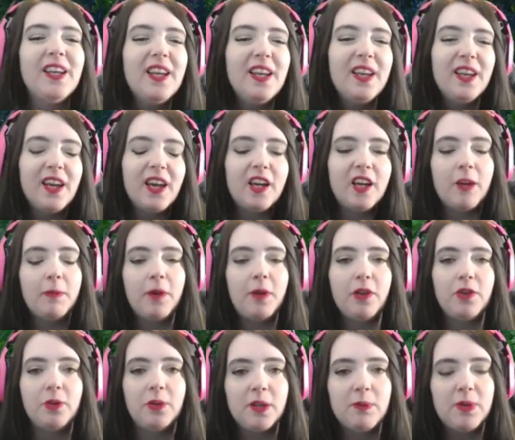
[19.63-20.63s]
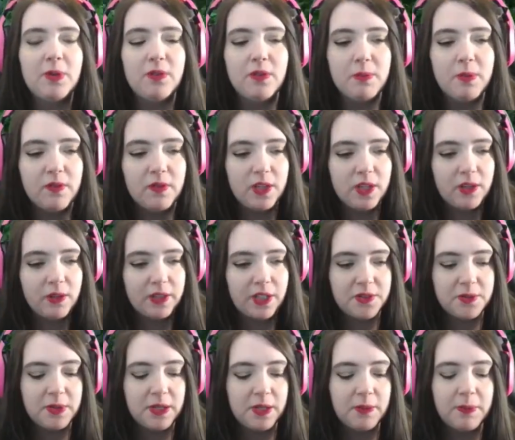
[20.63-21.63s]
I ended up not doing a PvP video
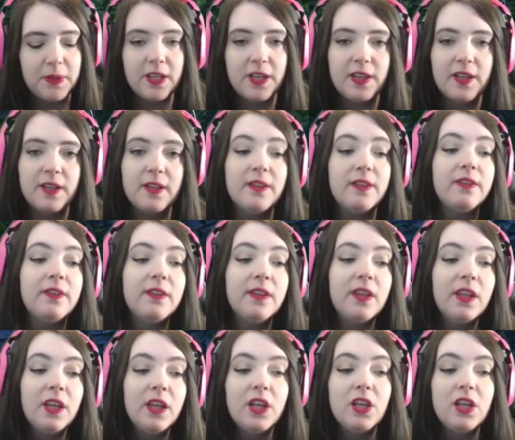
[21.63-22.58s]
last week because